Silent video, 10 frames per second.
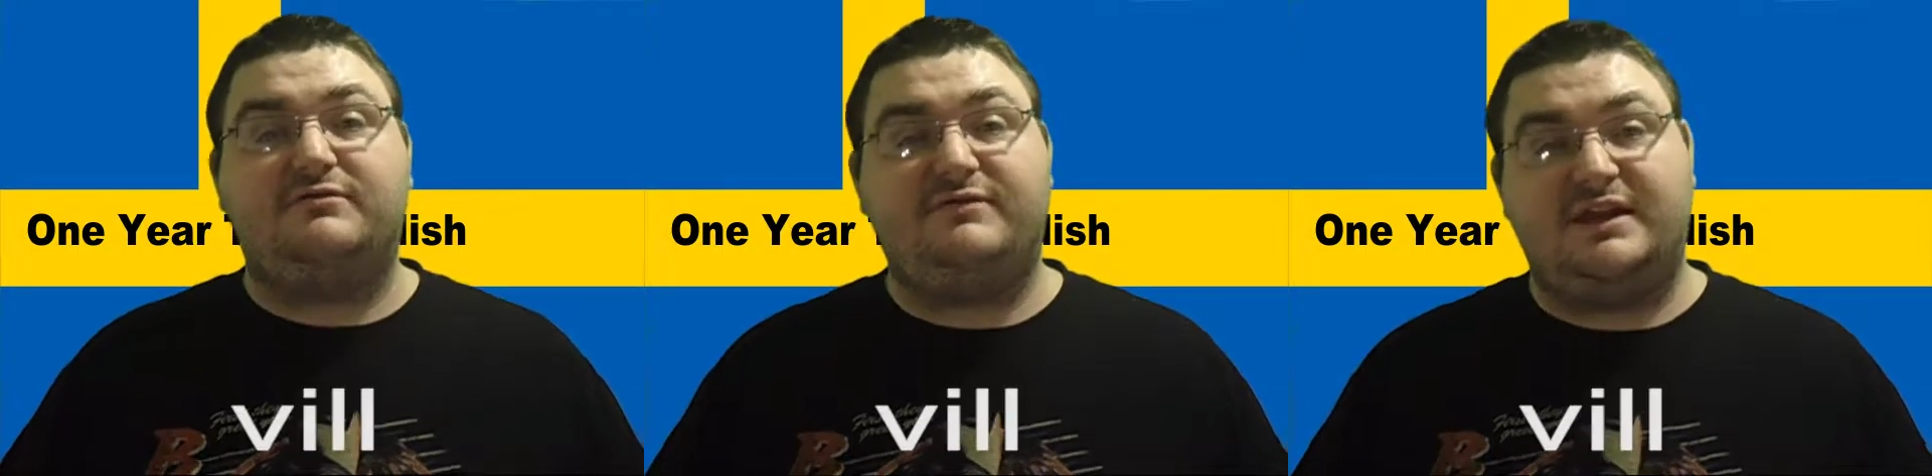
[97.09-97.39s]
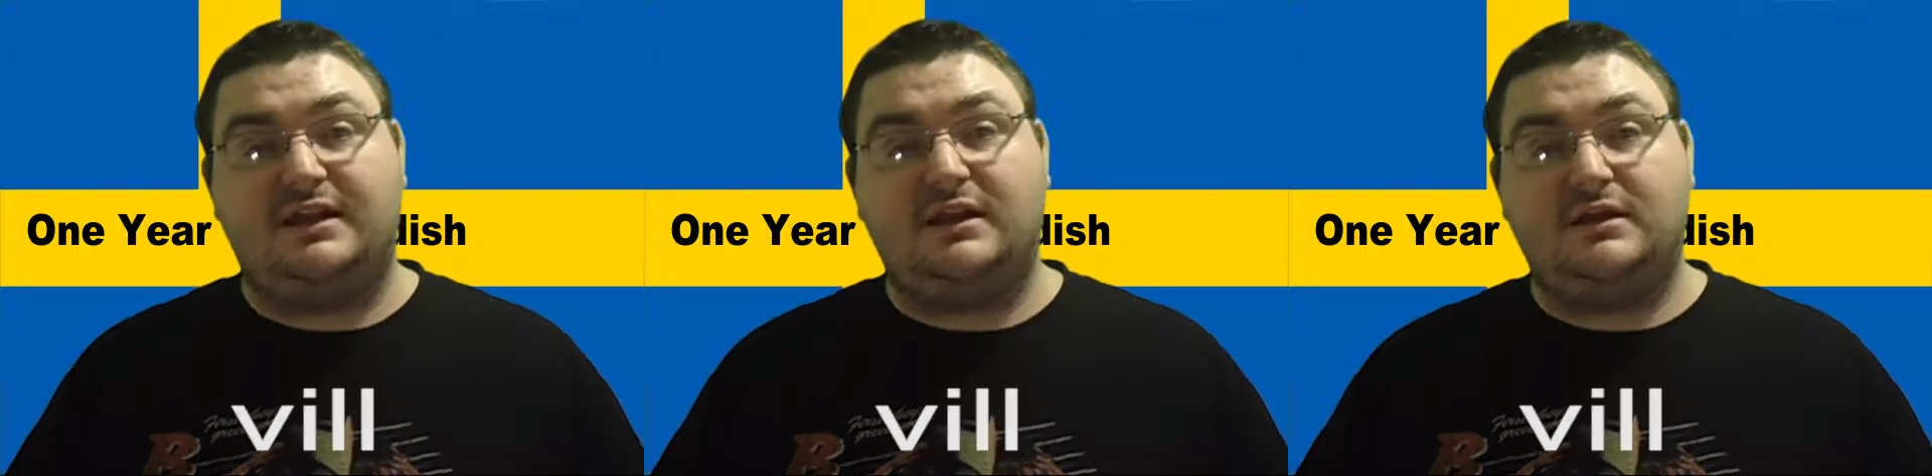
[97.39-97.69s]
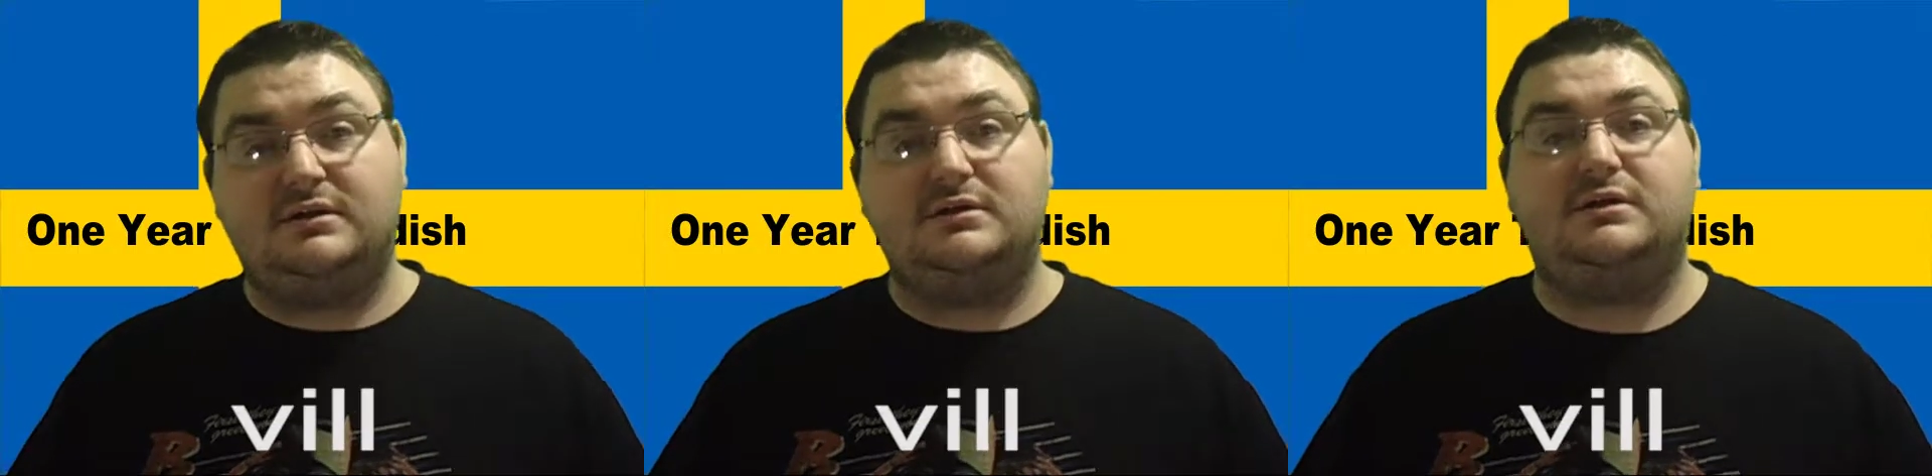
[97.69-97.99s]
vill,
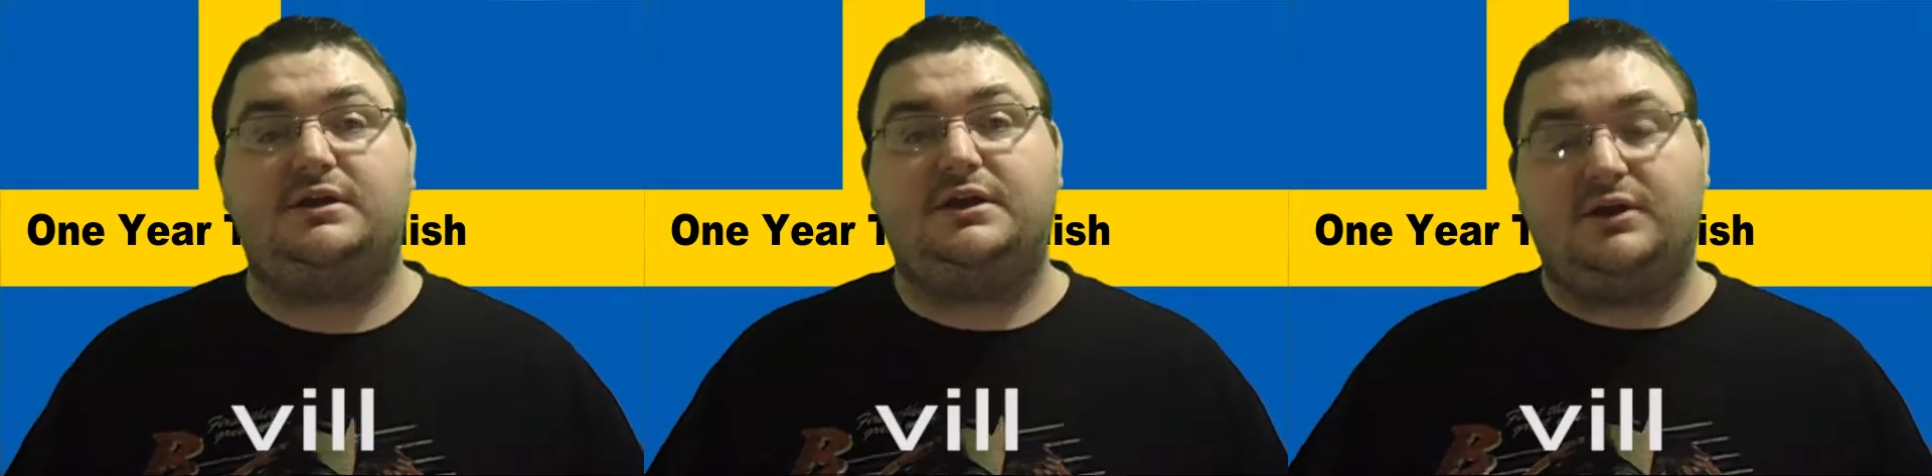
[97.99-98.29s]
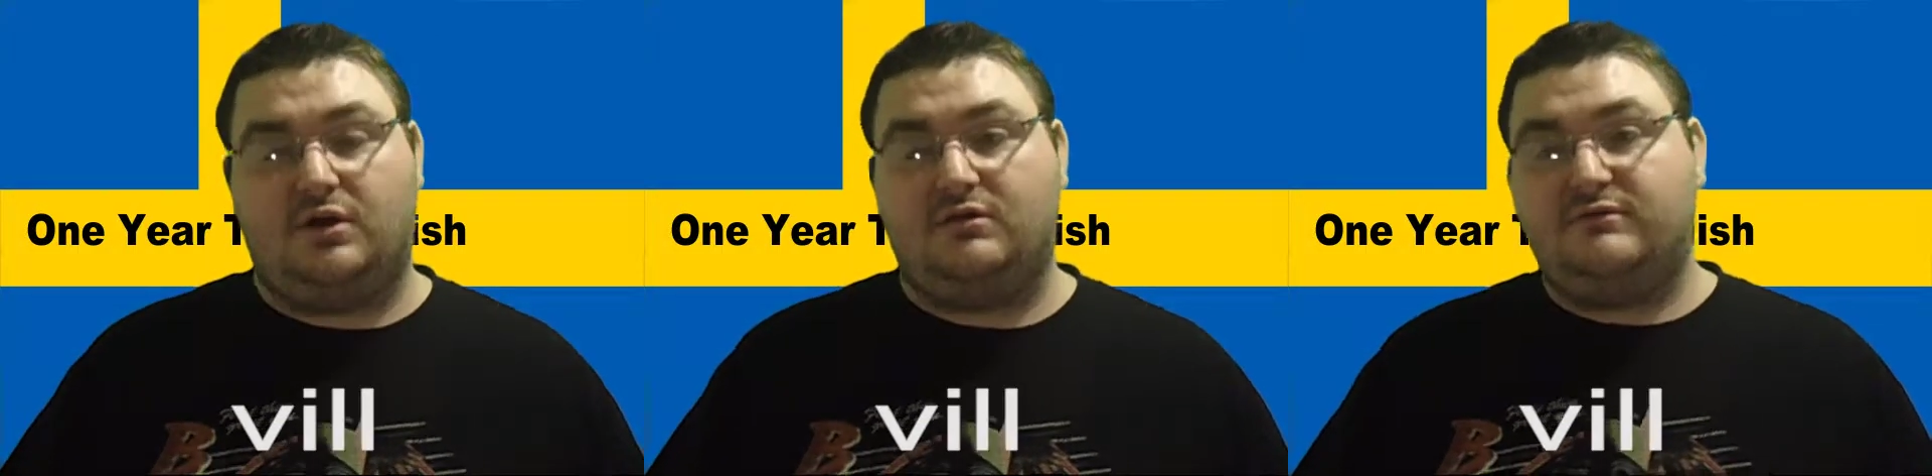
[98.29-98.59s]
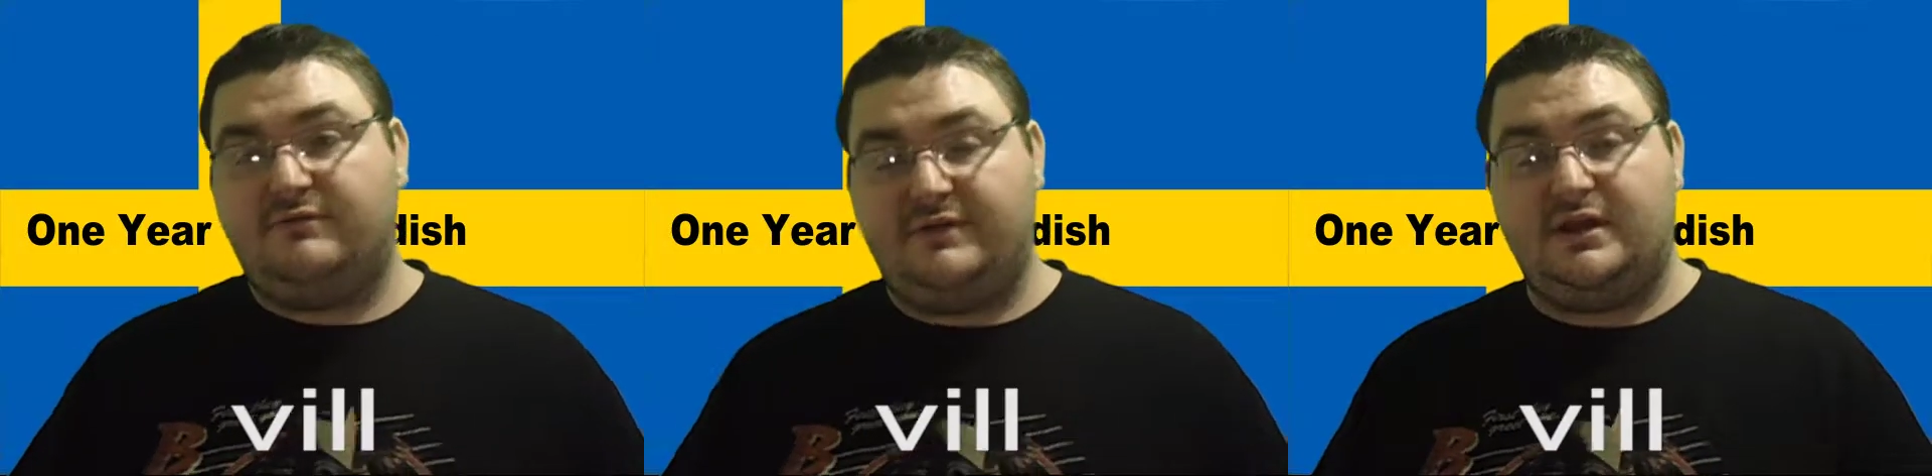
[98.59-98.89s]
jag
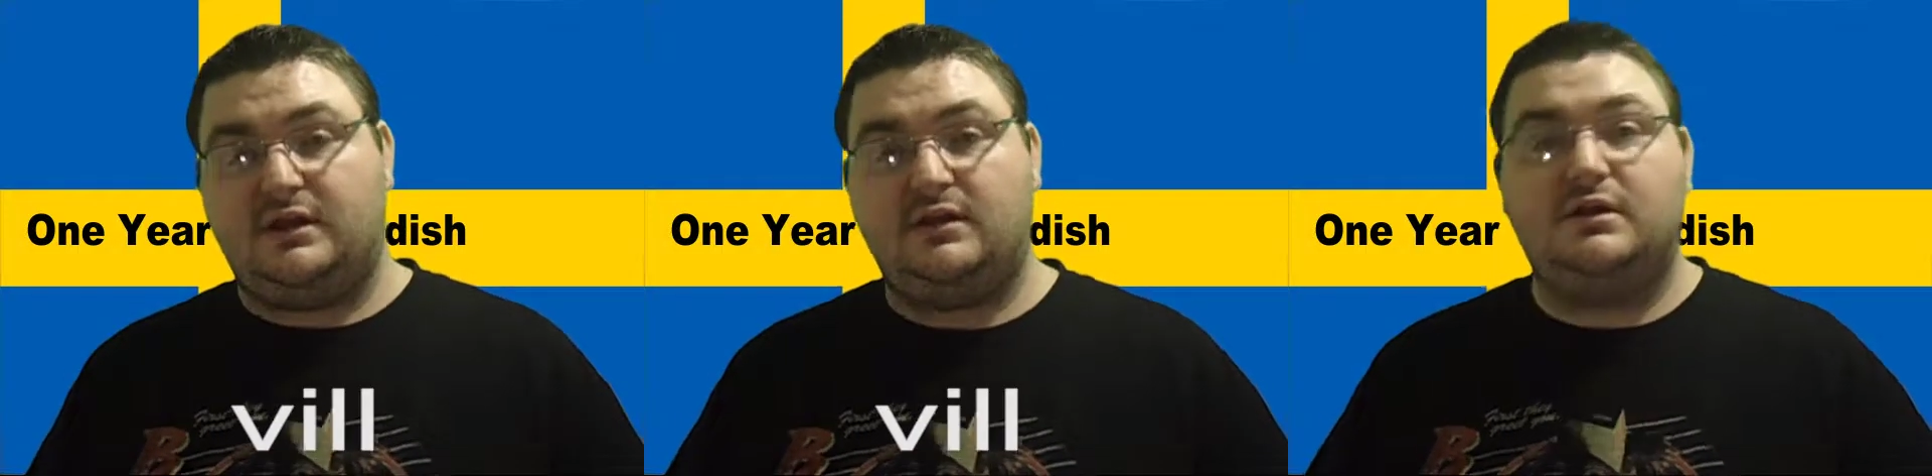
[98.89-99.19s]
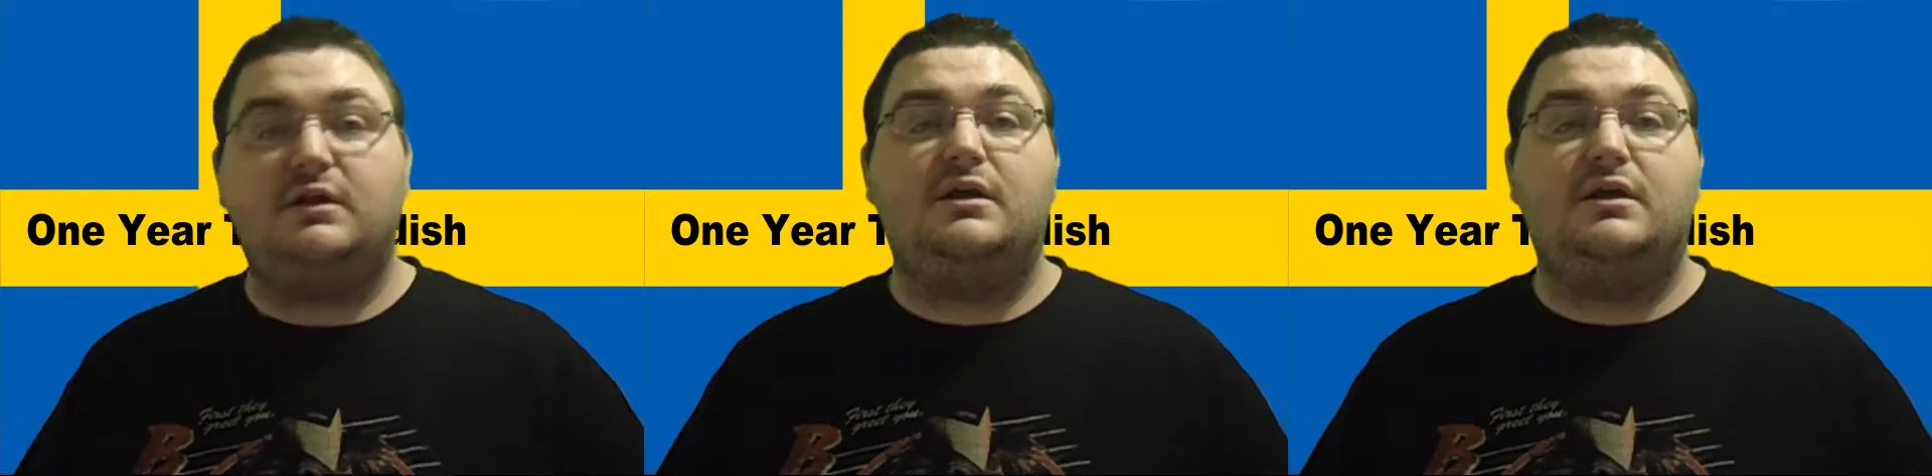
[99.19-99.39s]
vill.